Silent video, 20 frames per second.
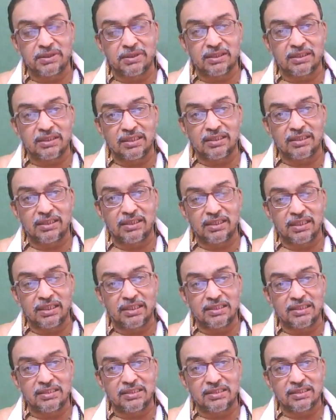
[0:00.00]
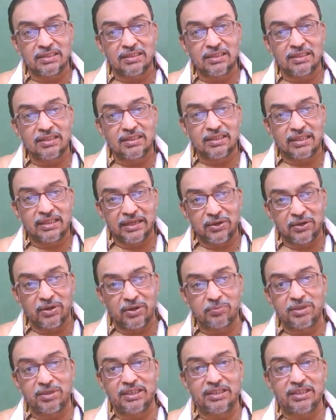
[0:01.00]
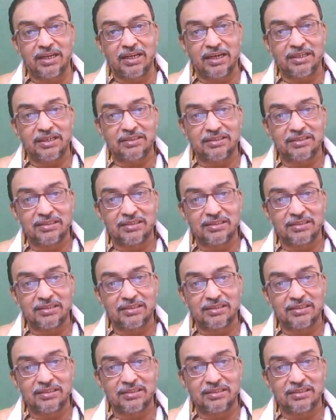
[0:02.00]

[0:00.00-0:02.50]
the contents cannot be denied.